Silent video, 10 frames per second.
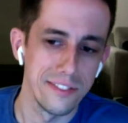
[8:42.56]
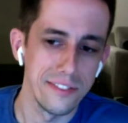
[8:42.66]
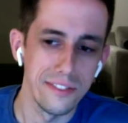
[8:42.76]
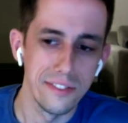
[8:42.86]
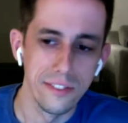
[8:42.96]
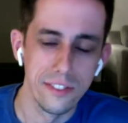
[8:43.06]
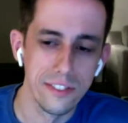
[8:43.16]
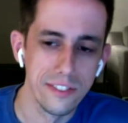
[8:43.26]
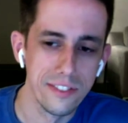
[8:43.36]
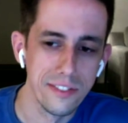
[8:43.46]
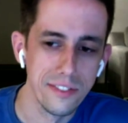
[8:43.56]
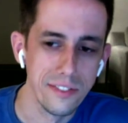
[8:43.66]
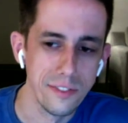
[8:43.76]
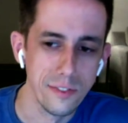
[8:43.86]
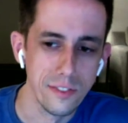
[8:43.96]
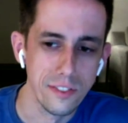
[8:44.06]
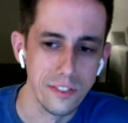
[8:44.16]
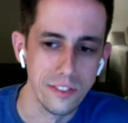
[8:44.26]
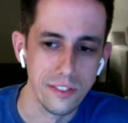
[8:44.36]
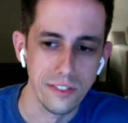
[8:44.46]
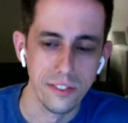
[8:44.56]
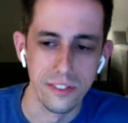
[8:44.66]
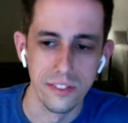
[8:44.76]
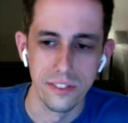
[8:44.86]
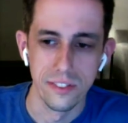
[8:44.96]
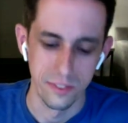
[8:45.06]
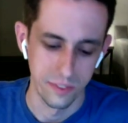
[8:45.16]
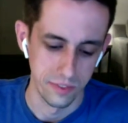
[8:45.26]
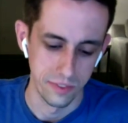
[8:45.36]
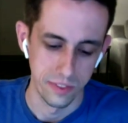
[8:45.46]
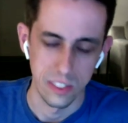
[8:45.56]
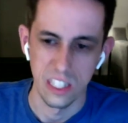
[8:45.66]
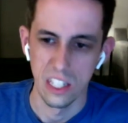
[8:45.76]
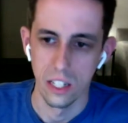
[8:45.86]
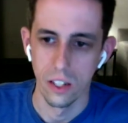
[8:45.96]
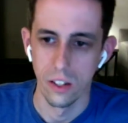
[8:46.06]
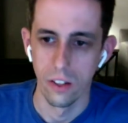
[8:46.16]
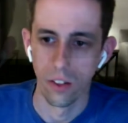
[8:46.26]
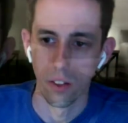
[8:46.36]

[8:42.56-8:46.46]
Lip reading: The person shown says nothing.